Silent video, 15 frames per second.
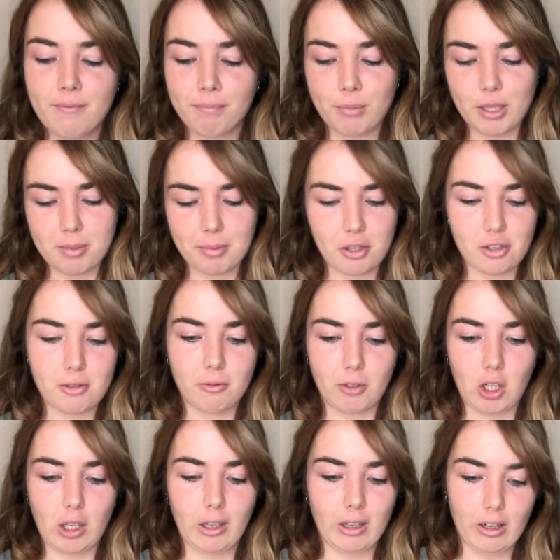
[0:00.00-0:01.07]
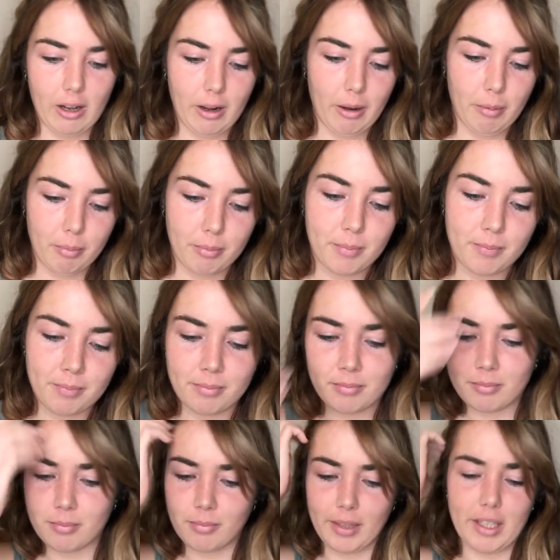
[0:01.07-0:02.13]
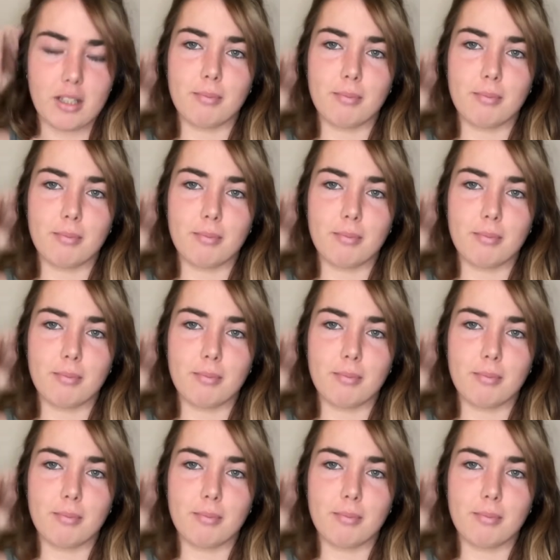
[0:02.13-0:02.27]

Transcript: especially for like